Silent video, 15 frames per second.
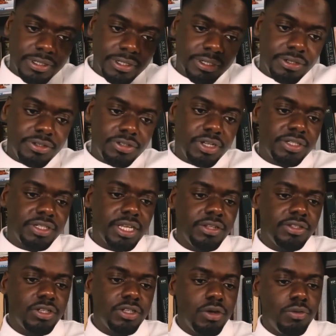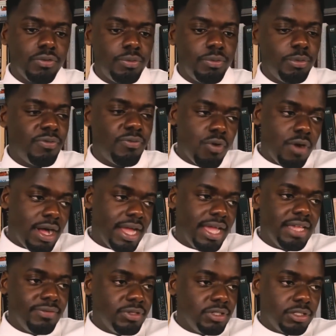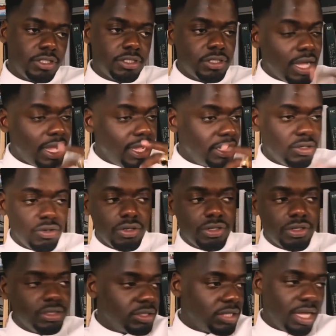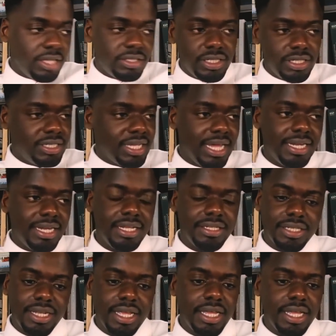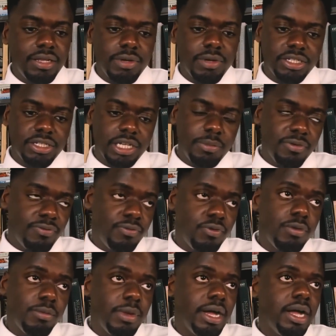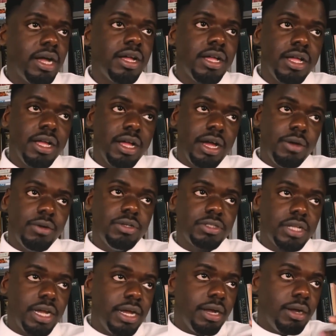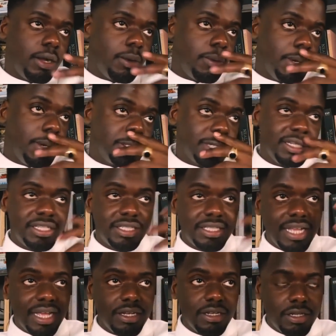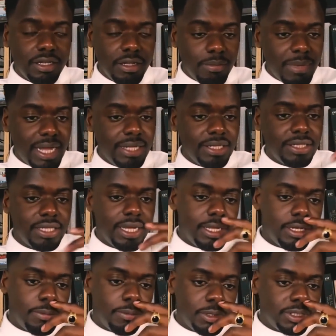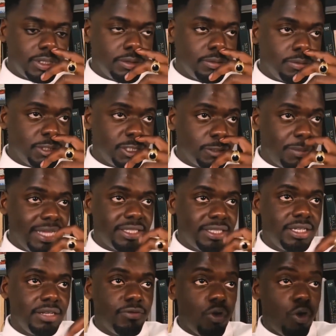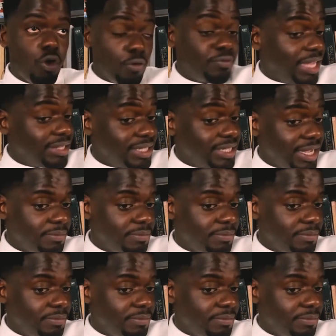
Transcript: You know what I'm saying? So before I even started touching dialect in any way, shape, or form, I wanted to understand the mindset and the perspective of that time.